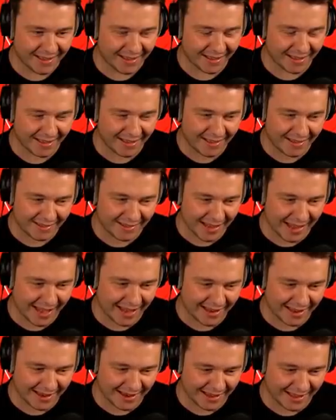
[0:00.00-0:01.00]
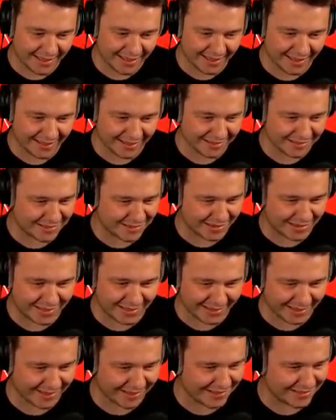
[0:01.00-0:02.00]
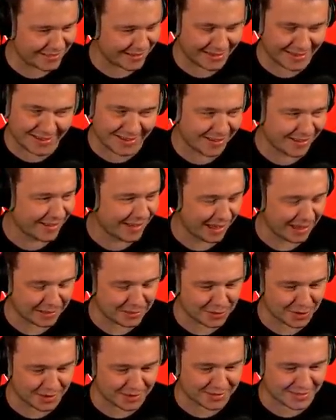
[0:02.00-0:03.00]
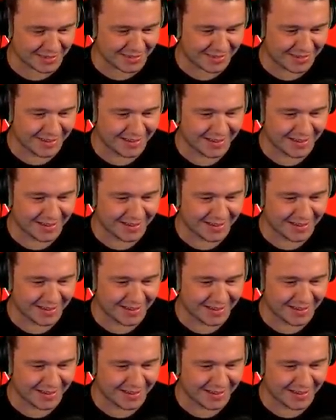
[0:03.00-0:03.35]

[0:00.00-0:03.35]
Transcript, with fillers: Oh, no, no, no, they're legit, they're legit. I'll trust it.